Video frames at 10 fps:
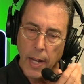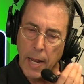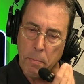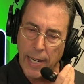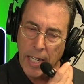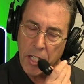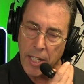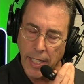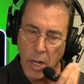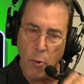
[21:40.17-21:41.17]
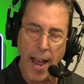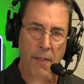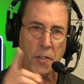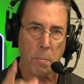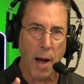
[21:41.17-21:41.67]
It means that you
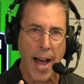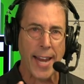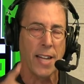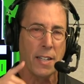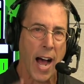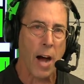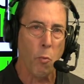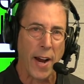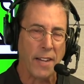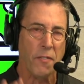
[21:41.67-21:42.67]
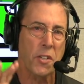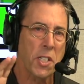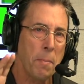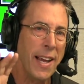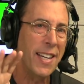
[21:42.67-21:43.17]
have to buy it, not wait for
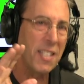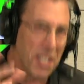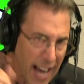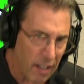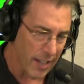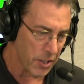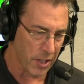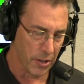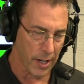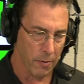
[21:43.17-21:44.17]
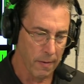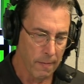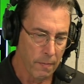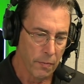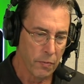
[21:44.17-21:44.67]
somebody to sell it to you.
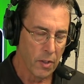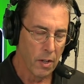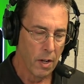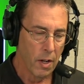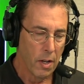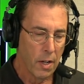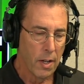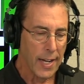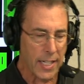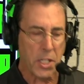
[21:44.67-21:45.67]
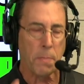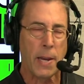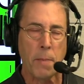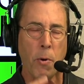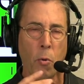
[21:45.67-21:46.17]
And so
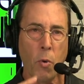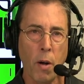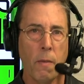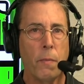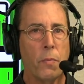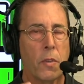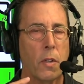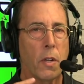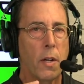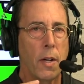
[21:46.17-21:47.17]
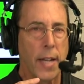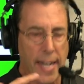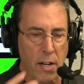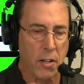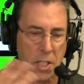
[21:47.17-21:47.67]
people will
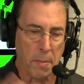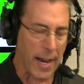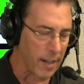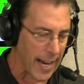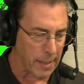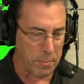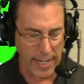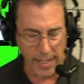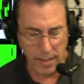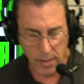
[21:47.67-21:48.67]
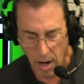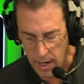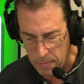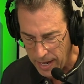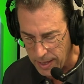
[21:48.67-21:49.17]
hear somebody like me
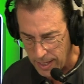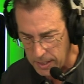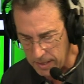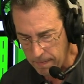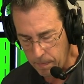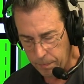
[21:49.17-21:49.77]
talk about this,